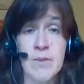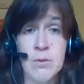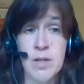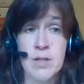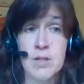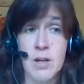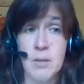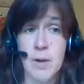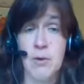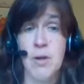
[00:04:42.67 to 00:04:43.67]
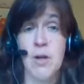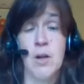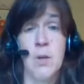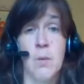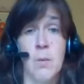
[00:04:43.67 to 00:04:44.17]
if you'd like to talk about
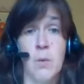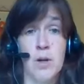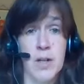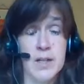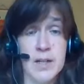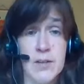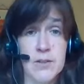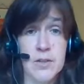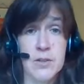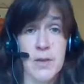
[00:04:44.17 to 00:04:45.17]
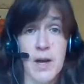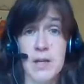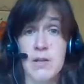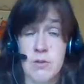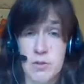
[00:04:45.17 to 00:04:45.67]
working together to do
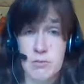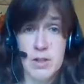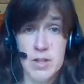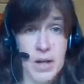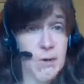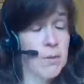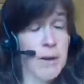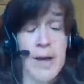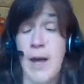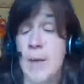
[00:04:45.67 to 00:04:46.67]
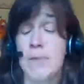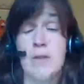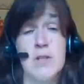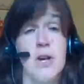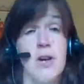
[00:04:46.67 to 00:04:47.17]
that, you should reach out. I'm
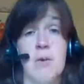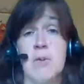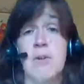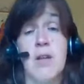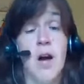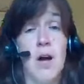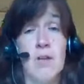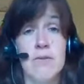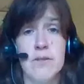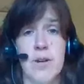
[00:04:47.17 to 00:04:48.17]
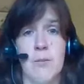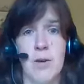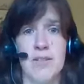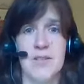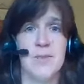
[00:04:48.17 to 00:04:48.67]
happy to talk. I would love to talk
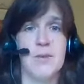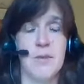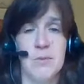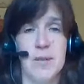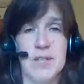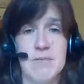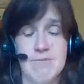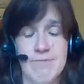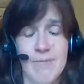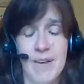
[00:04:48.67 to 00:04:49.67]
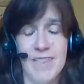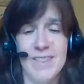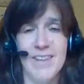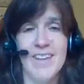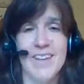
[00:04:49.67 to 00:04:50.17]
process with you. It's my
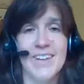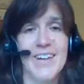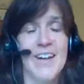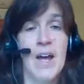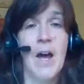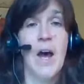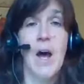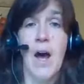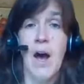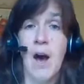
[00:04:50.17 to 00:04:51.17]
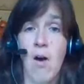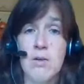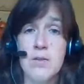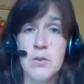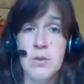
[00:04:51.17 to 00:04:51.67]
thing.
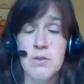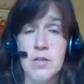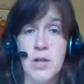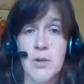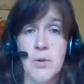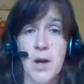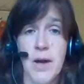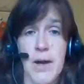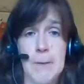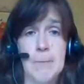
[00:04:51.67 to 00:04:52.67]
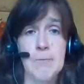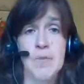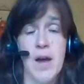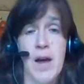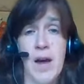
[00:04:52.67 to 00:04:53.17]
Also, you should know
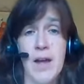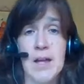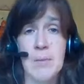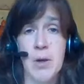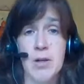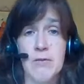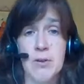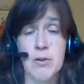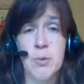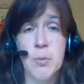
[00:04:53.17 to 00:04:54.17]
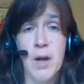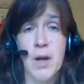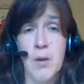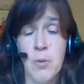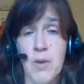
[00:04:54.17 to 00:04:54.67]
I am part of a group
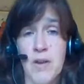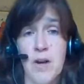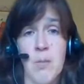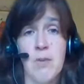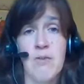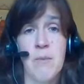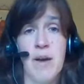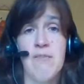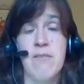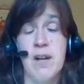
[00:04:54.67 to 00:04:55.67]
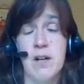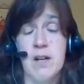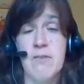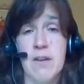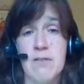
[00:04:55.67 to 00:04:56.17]
with a couple of my
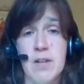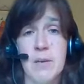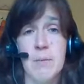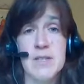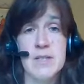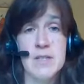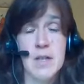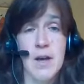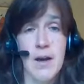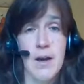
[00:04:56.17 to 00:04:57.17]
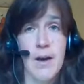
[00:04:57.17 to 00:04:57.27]
very favorite business